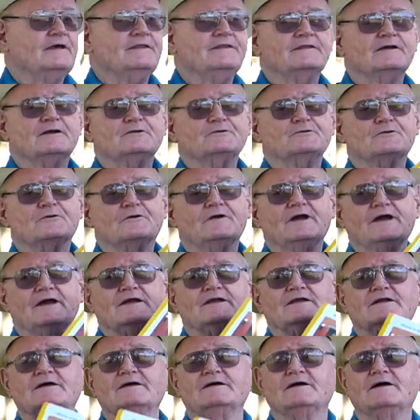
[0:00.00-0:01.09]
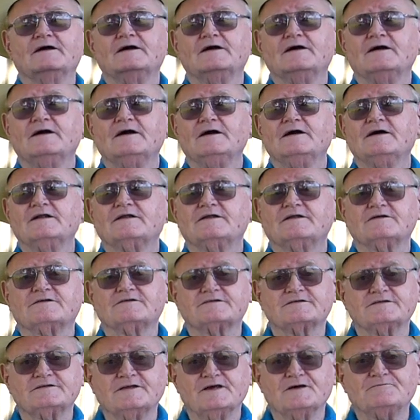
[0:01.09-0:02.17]
They're trained to
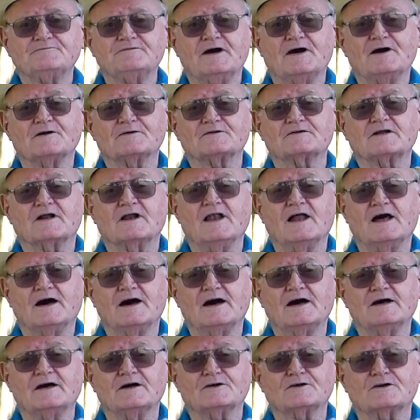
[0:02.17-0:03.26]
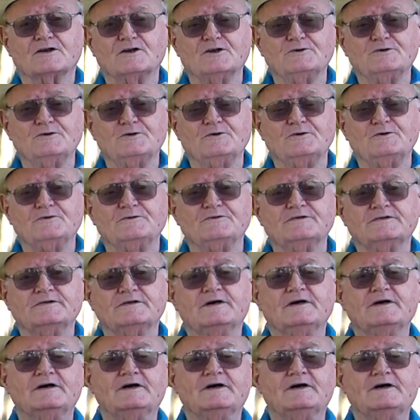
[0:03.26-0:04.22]
sniff out clues